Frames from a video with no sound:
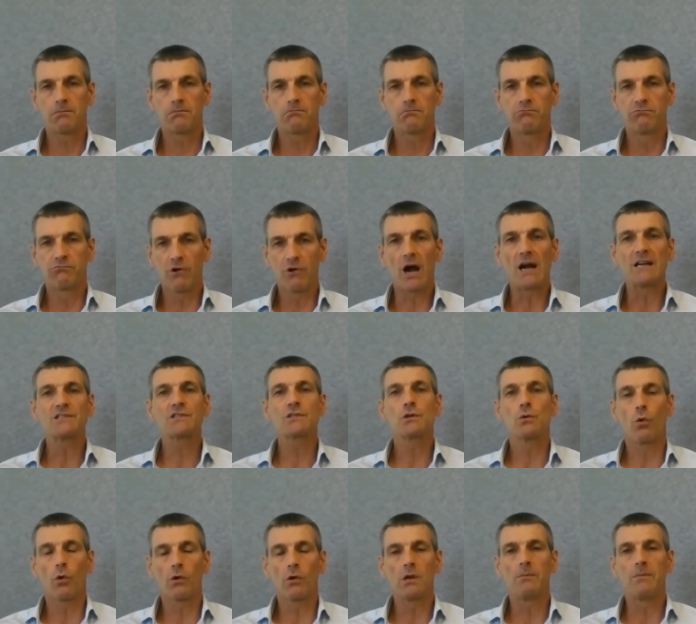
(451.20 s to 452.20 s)
write
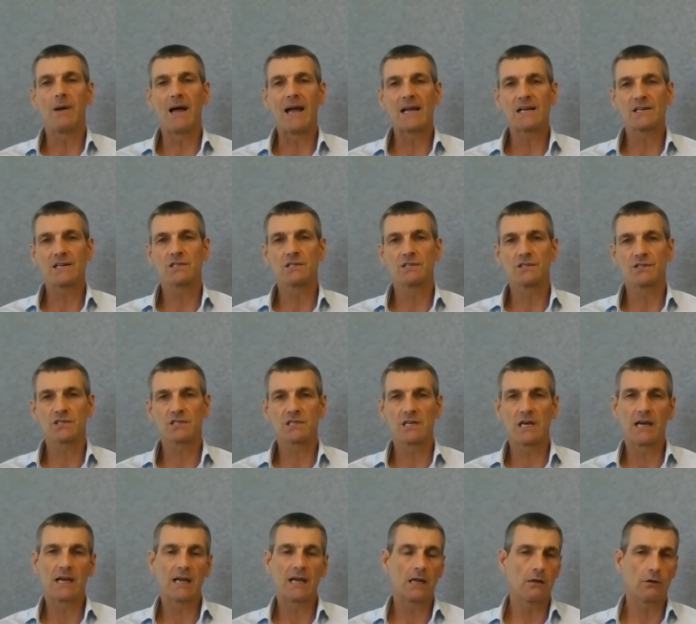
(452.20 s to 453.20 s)
to all the banks and
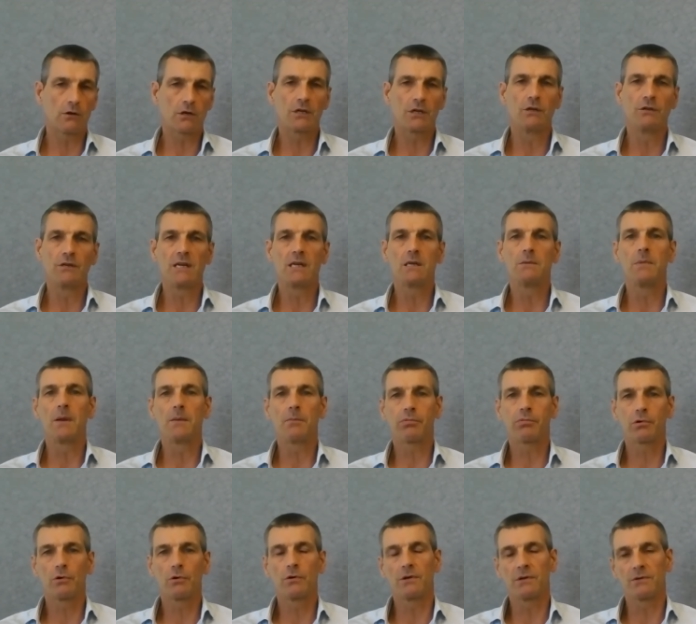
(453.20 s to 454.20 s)
say, look, you need to be
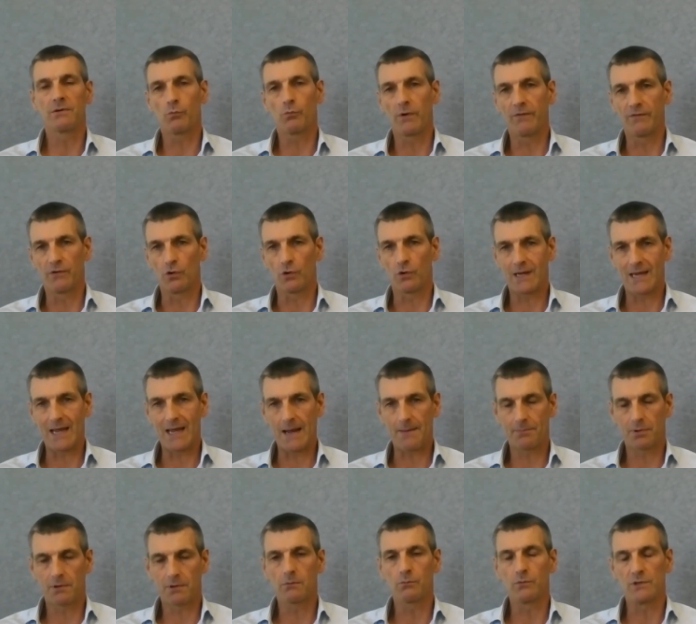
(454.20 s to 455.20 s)
prudent with your
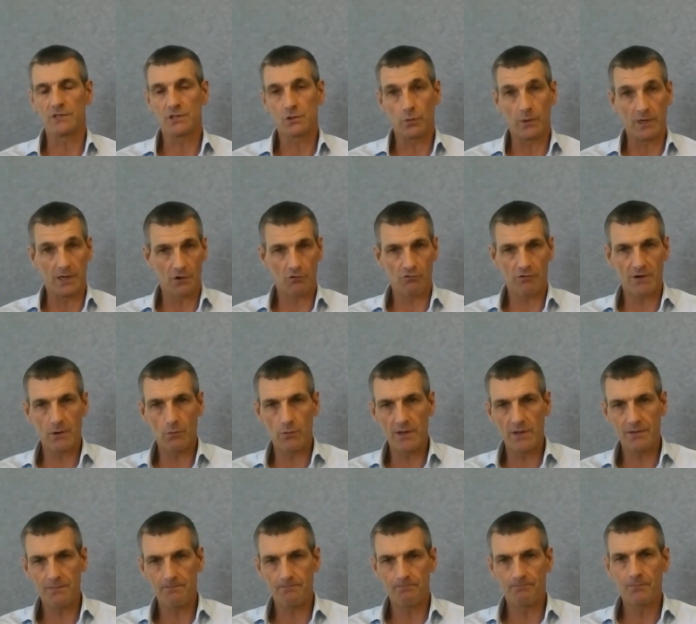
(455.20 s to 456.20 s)
capital, which we agree
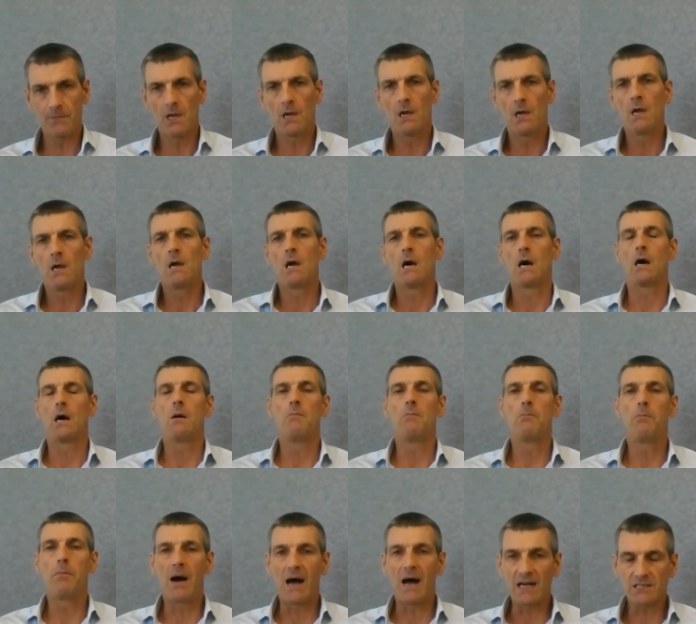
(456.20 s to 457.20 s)
with,
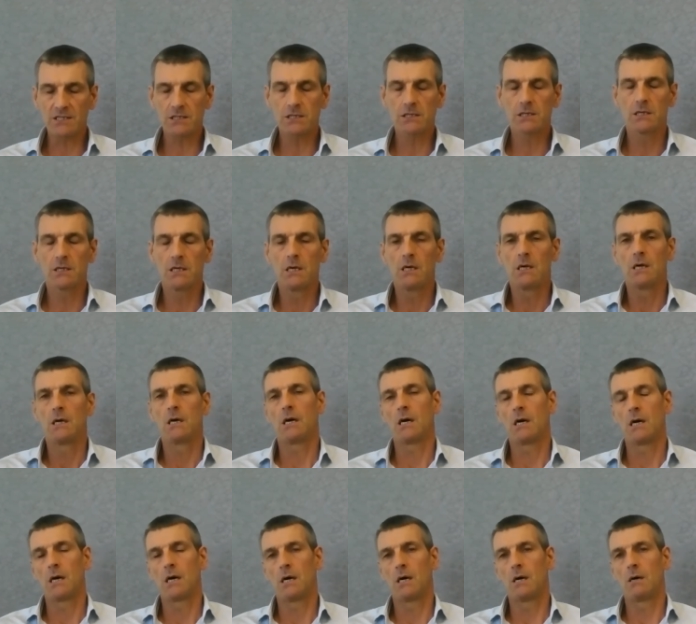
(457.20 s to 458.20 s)
but
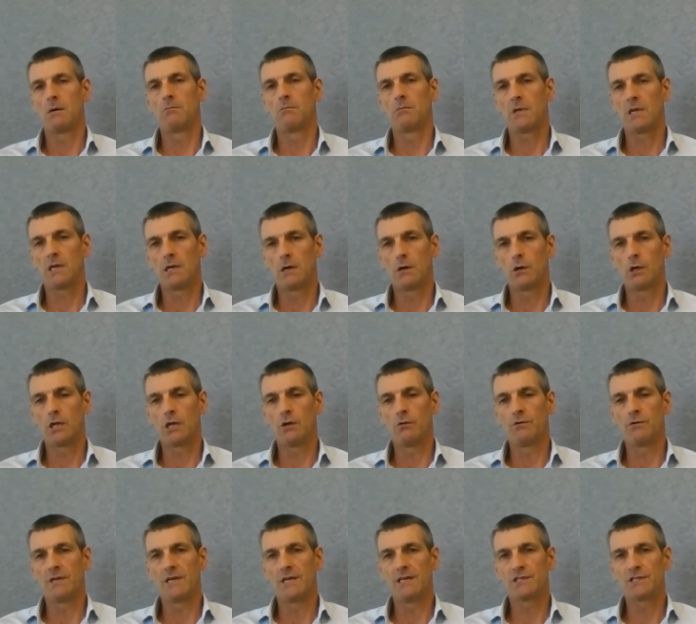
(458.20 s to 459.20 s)
you
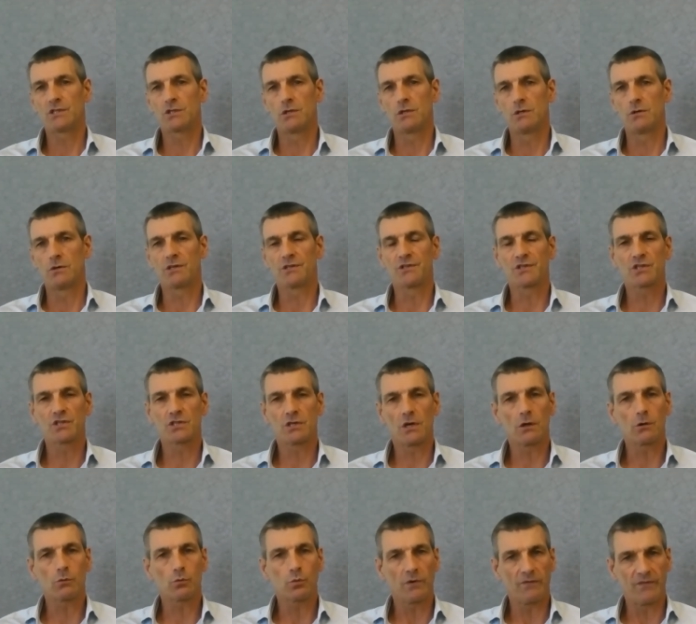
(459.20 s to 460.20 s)
need to
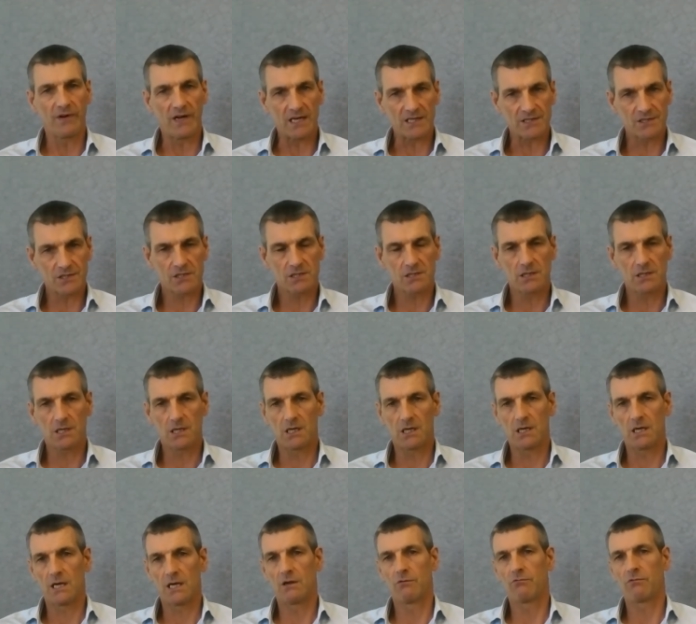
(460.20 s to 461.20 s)
consult with us
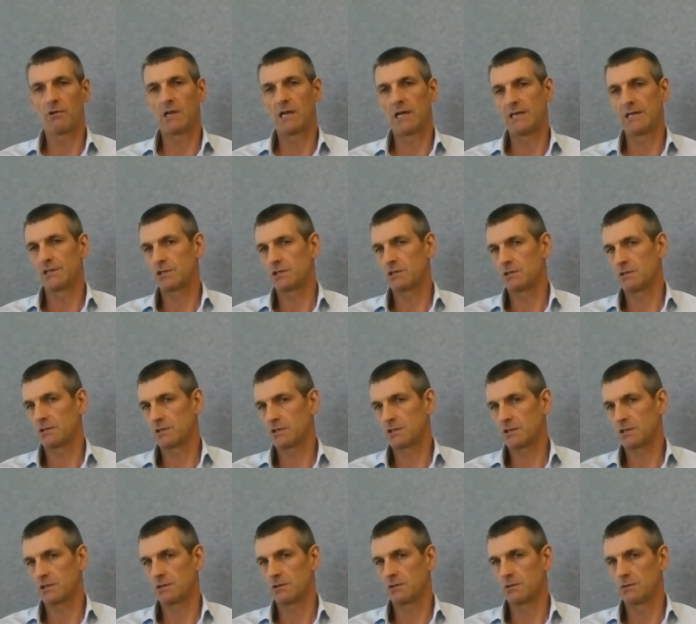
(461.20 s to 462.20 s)
in relation
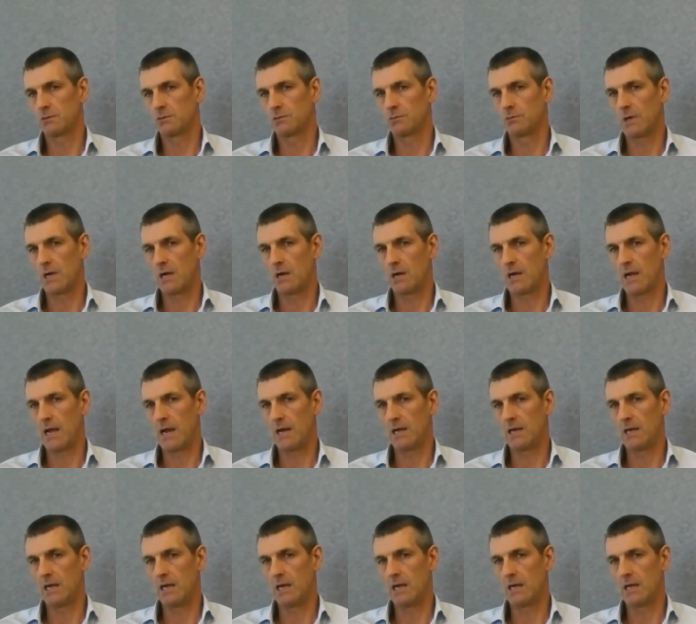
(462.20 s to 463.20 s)
to
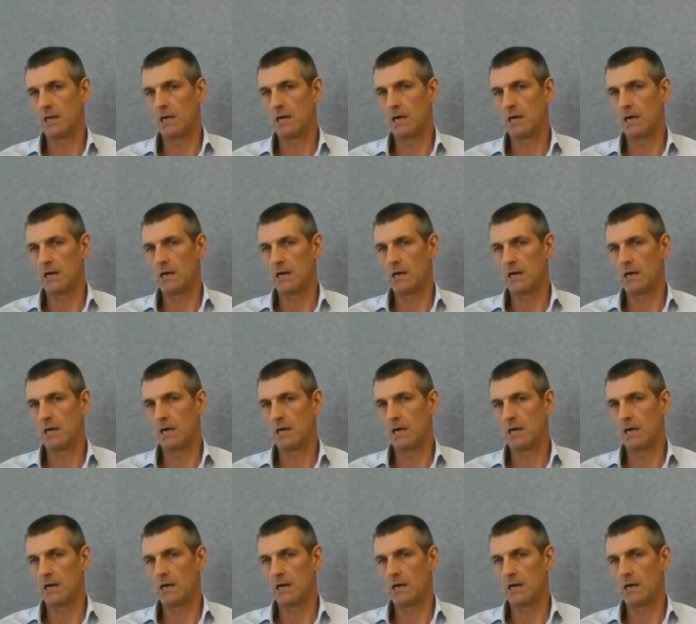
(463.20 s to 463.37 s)
any